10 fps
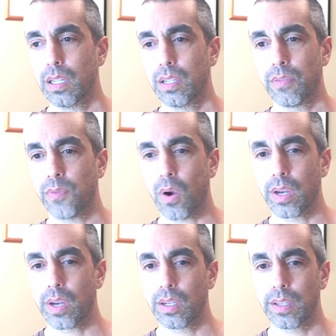the
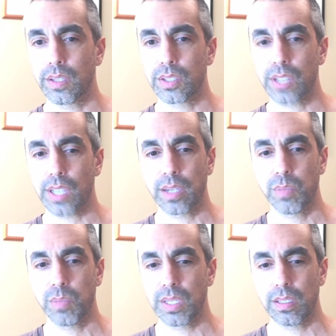far end on the other side
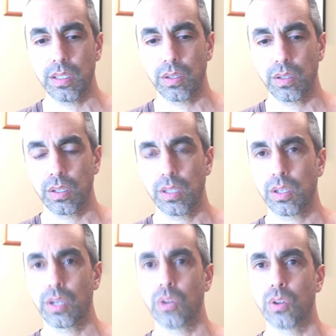could be you
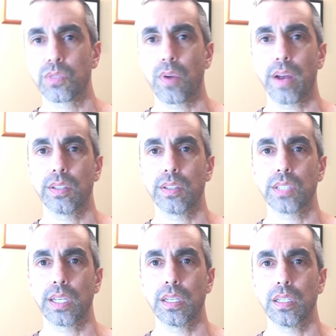could go as far out as like